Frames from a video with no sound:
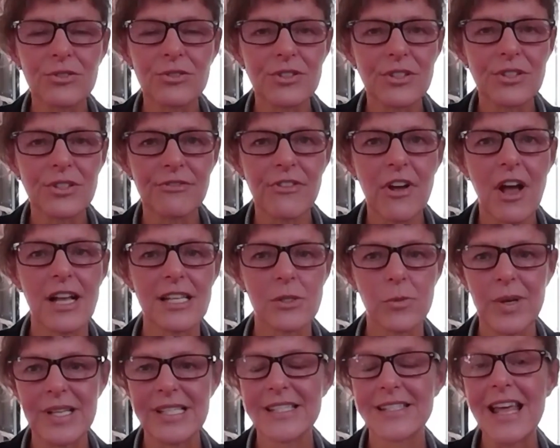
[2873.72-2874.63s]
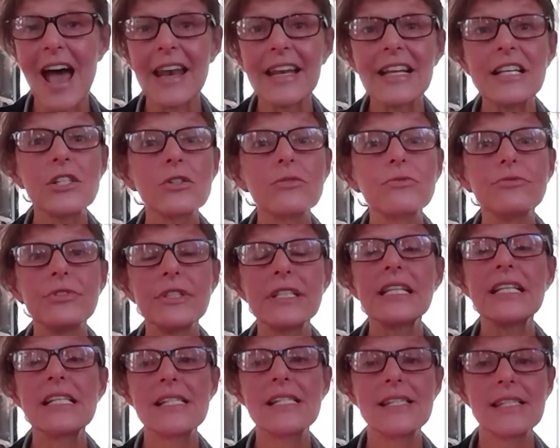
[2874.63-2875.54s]
device. We're starting to
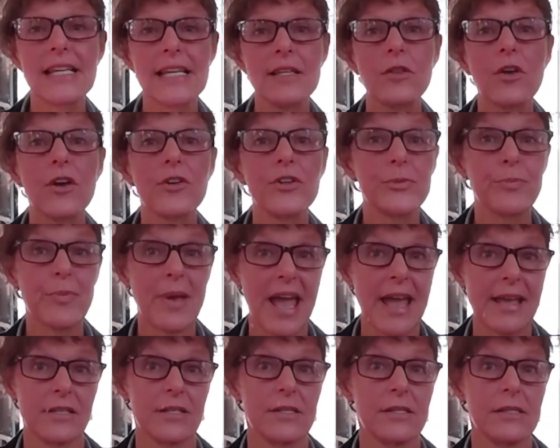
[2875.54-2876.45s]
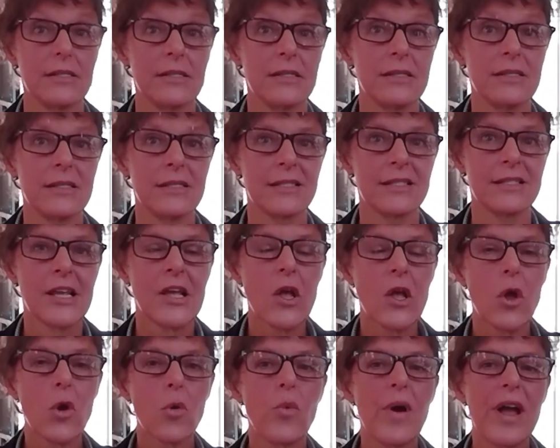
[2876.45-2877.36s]
really see those patterns
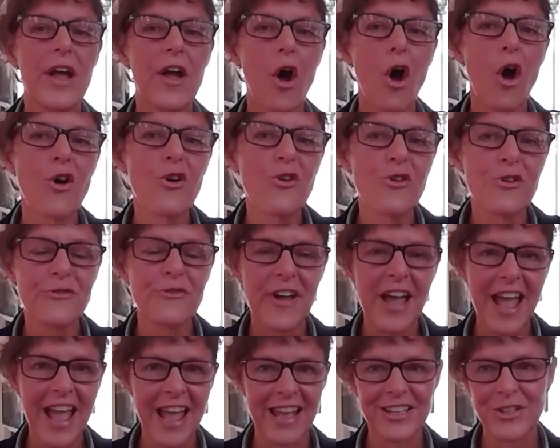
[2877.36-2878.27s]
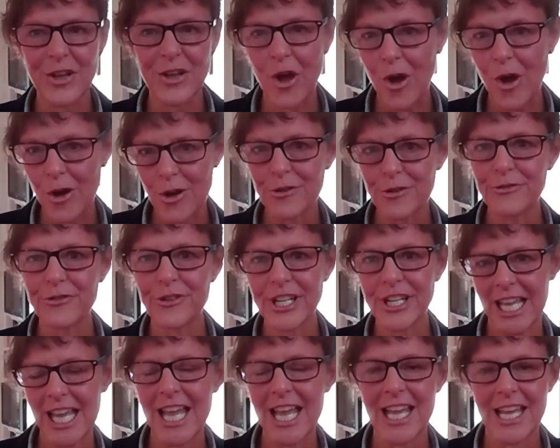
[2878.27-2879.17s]
where over and over
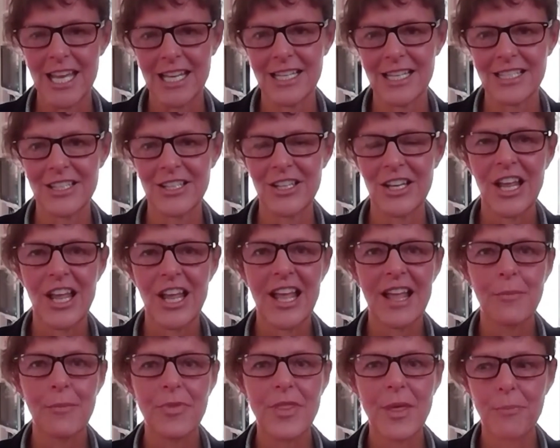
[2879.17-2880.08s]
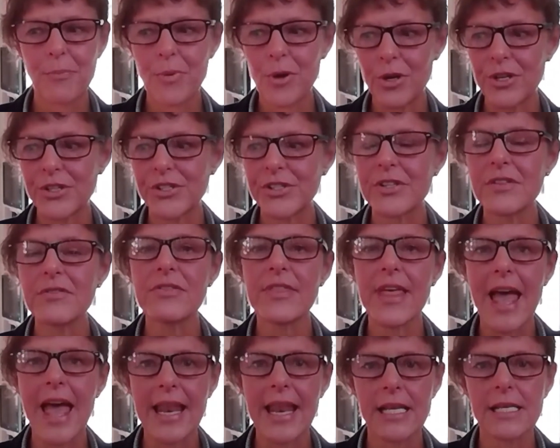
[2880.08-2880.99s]
again, the person
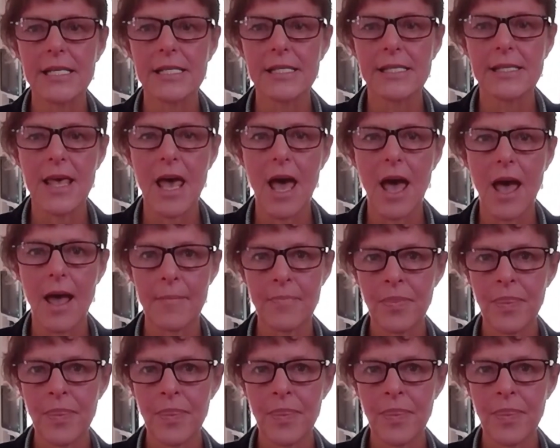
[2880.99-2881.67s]
that is that